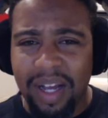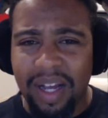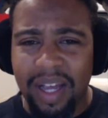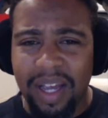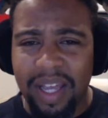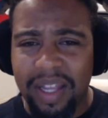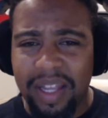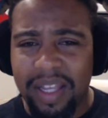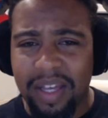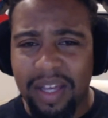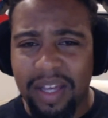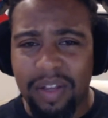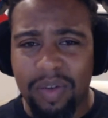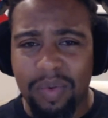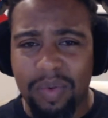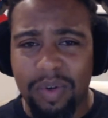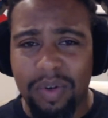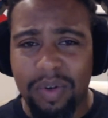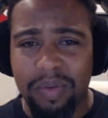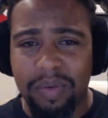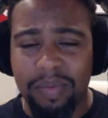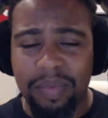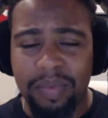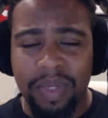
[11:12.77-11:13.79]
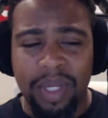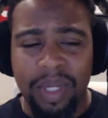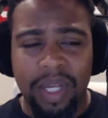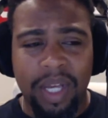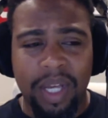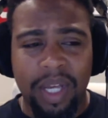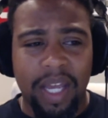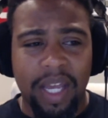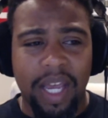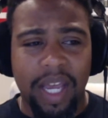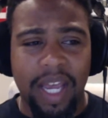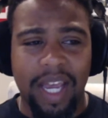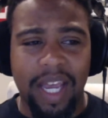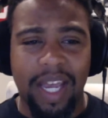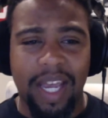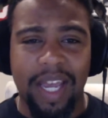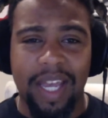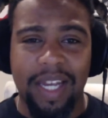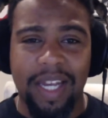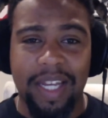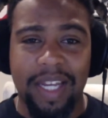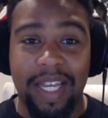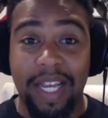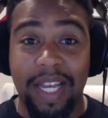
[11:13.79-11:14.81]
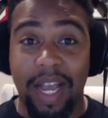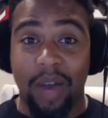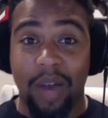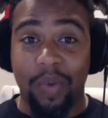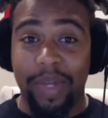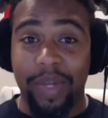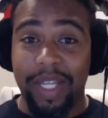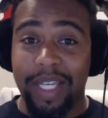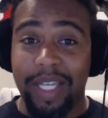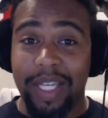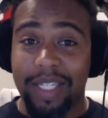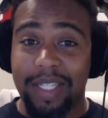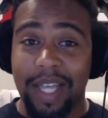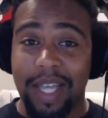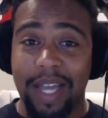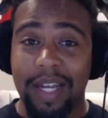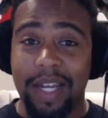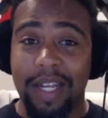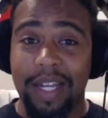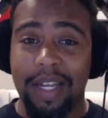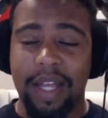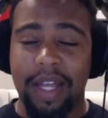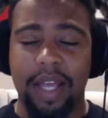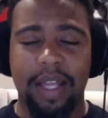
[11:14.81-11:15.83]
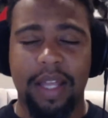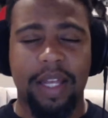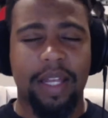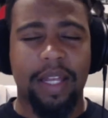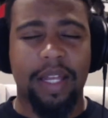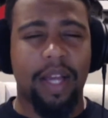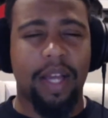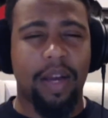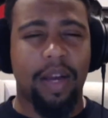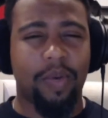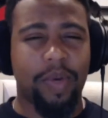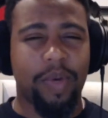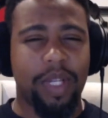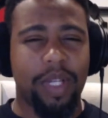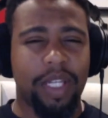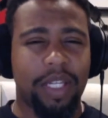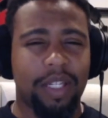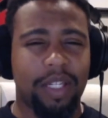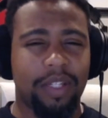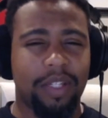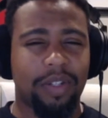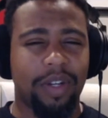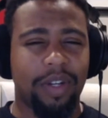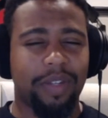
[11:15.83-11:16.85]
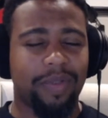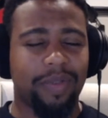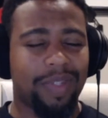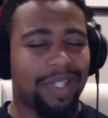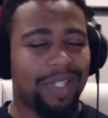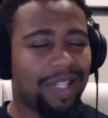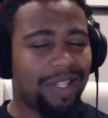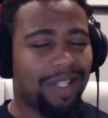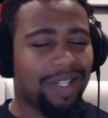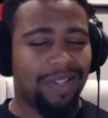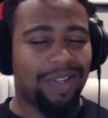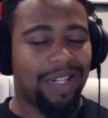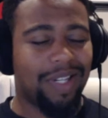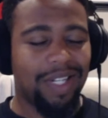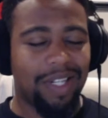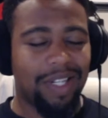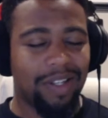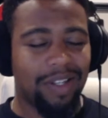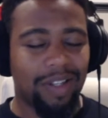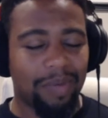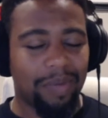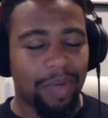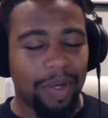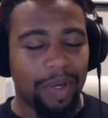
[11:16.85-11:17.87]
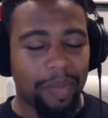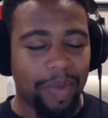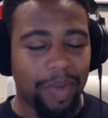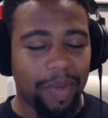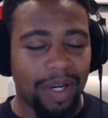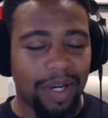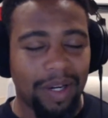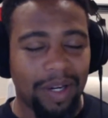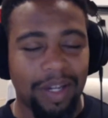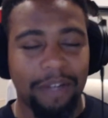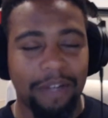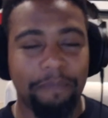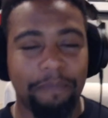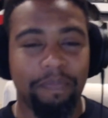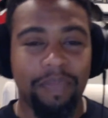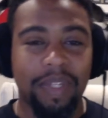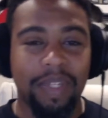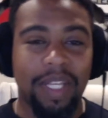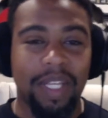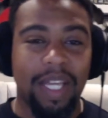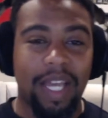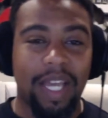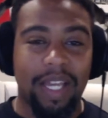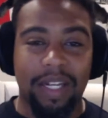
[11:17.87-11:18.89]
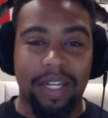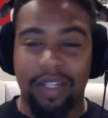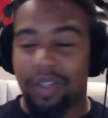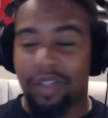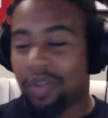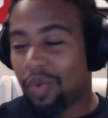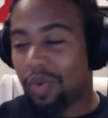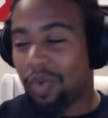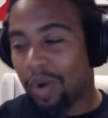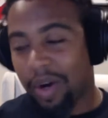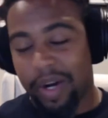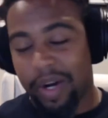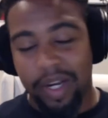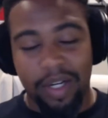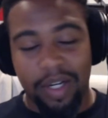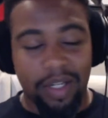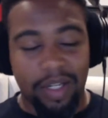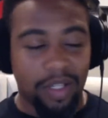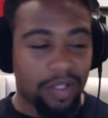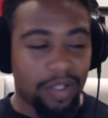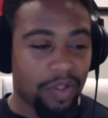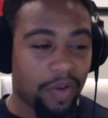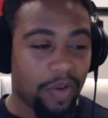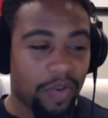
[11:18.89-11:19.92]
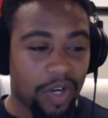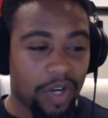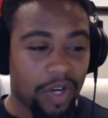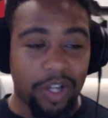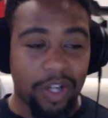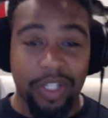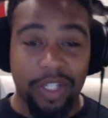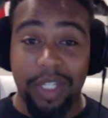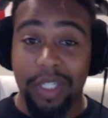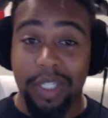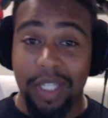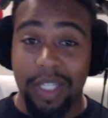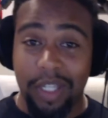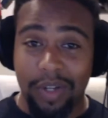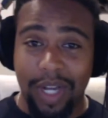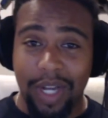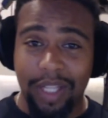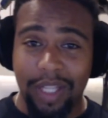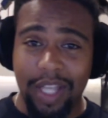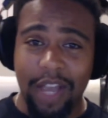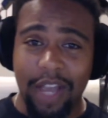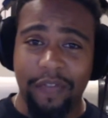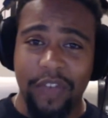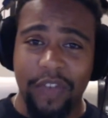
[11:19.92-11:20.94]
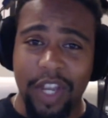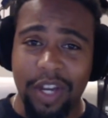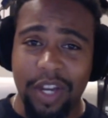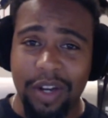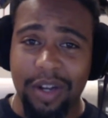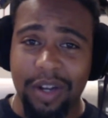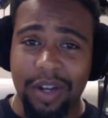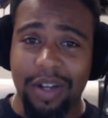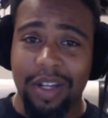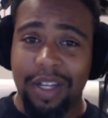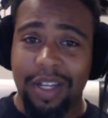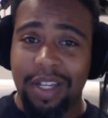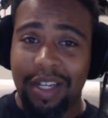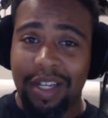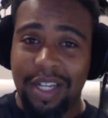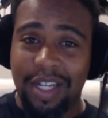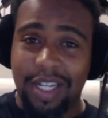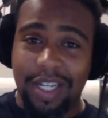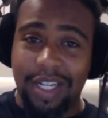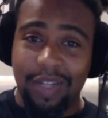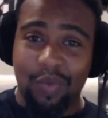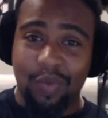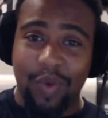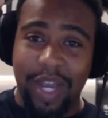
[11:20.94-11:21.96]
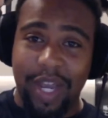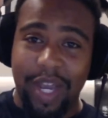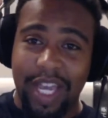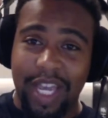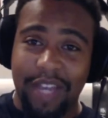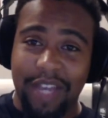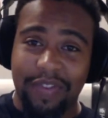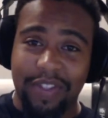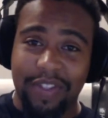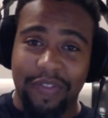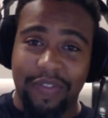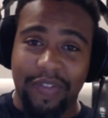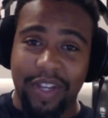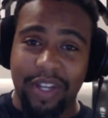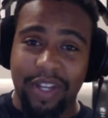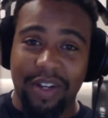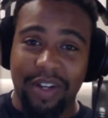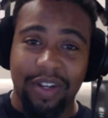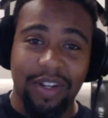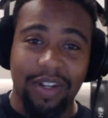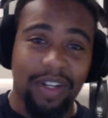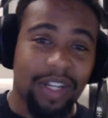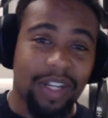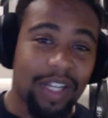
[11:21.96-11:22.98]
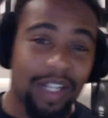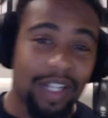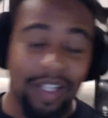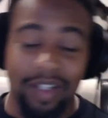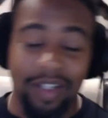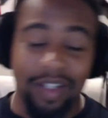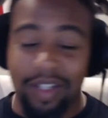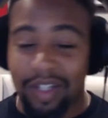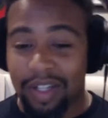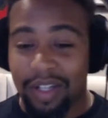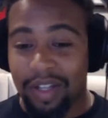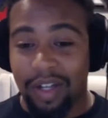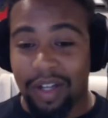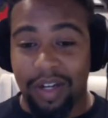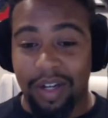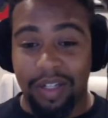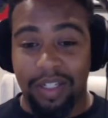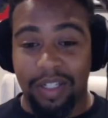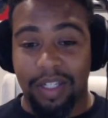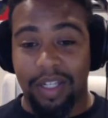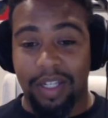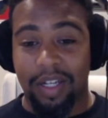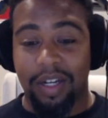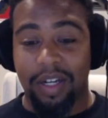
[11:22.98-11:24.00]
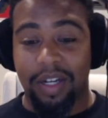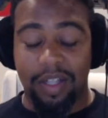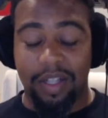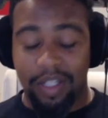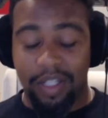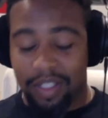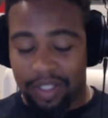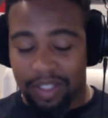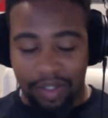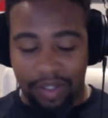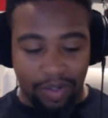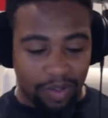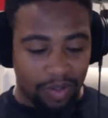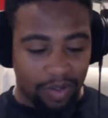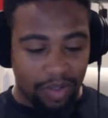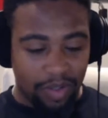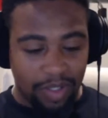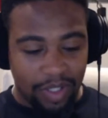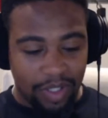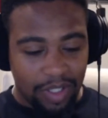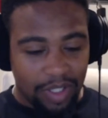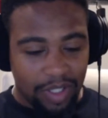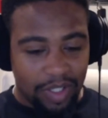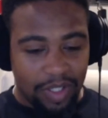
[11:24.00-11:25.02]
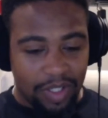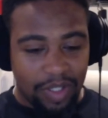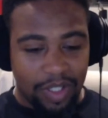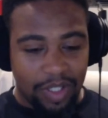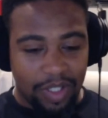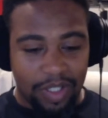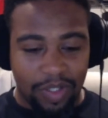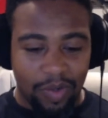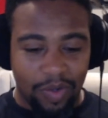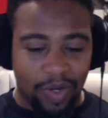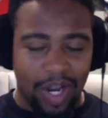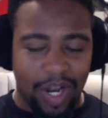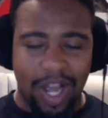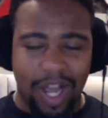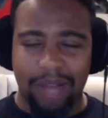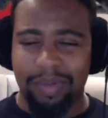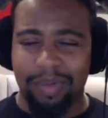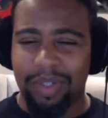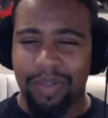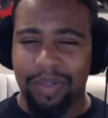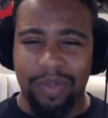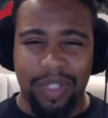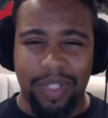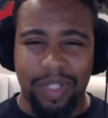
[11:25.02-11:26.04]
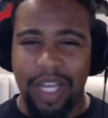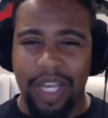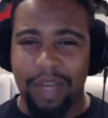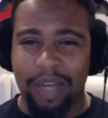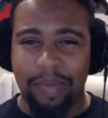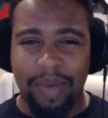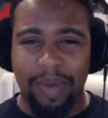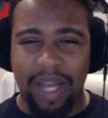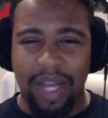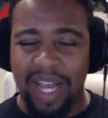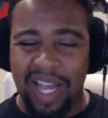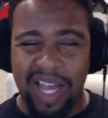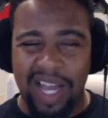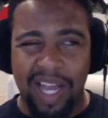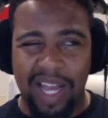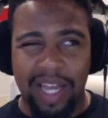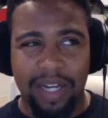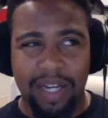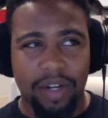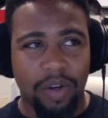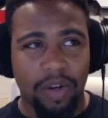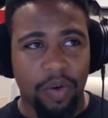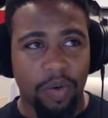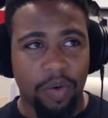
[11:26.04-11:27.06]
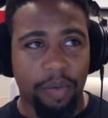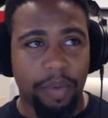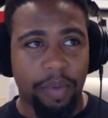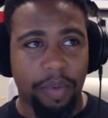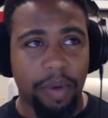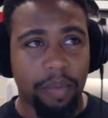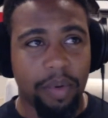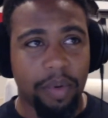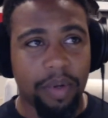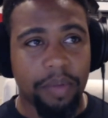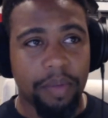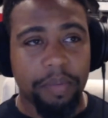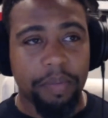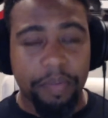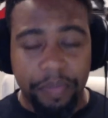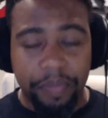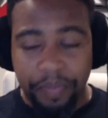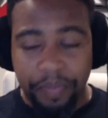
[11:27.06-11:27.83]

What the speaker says: in the other room. And he got really excited, and then he got really distrustful. He's like, you didn't kill a bugbear. And Quarian looks over at Archie and is like, you got that finger? And he waves the finger, and Clark's this little goblin whose name I don't remember,